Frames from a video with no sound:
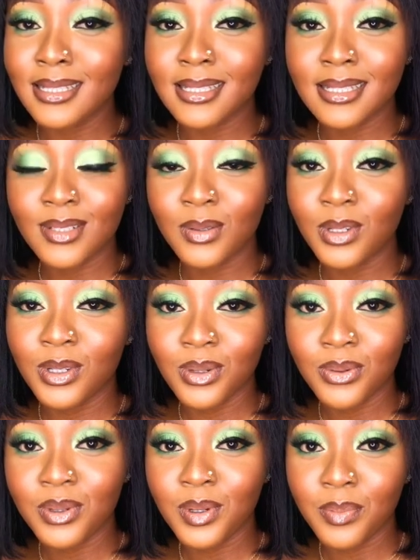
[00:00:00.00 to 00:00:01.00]

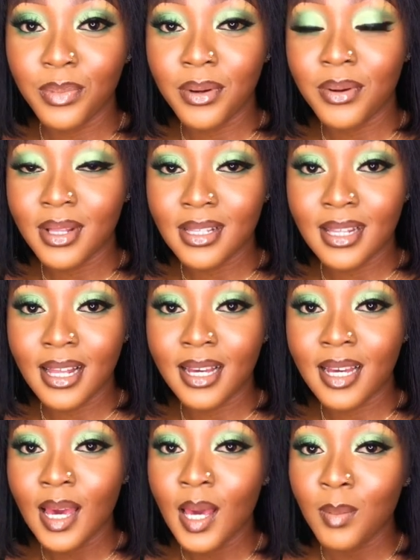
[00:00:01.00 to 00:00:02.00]
situation with your parents,
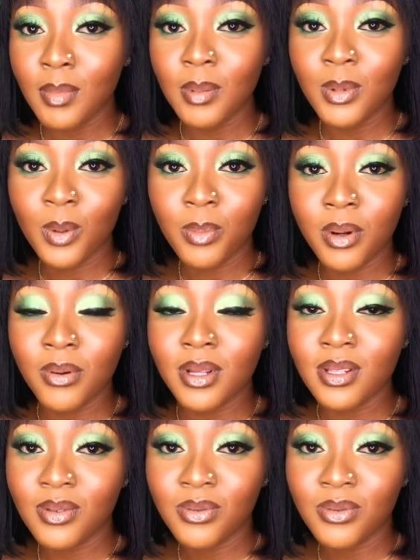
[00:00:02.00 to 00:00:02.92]
like maybe your parents